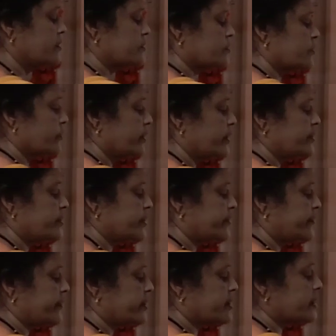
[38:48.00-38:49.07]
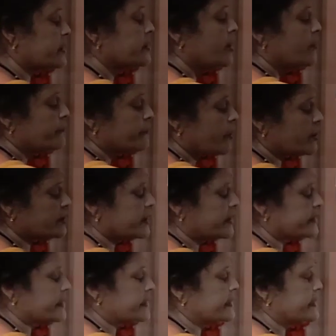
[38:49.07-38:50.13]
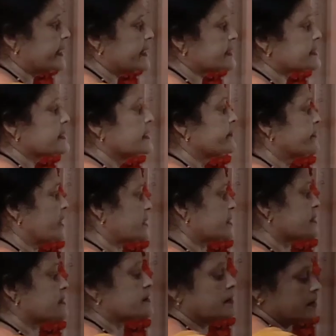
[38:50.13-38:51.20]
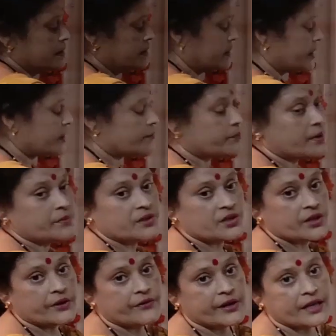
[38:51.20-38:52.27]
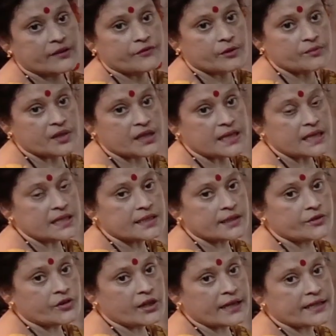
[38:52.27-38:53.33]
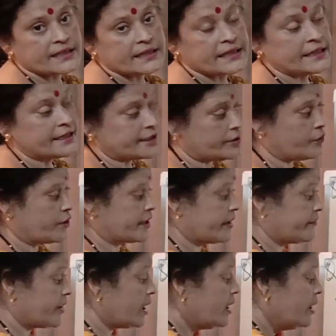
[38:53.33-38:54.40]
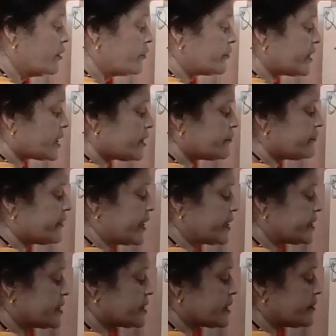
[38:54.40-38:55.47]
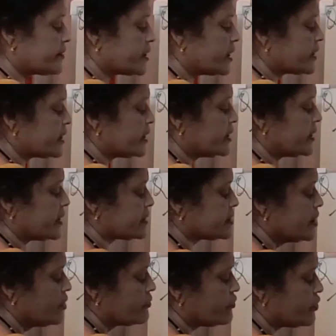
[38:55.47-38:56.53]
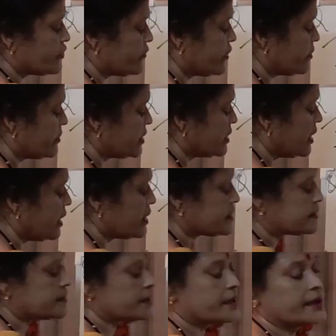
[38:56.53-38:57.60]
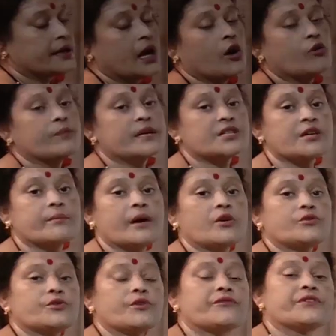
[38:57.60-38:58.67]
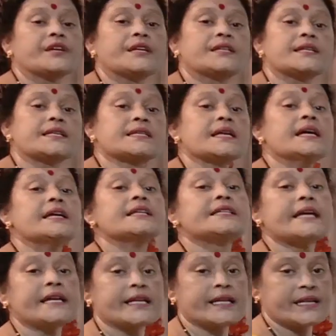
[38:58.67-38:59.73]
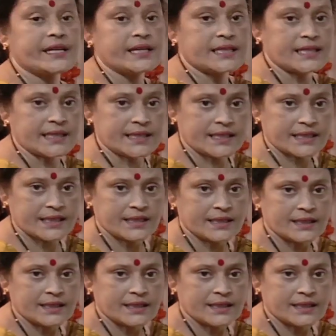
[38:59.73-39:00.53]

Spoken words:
So heat generated for 30 days. That is, heat may be generating from the geyser or electric heater, whatever. We can find it in 30 days. What will be the answer and how much amount of heat is generated.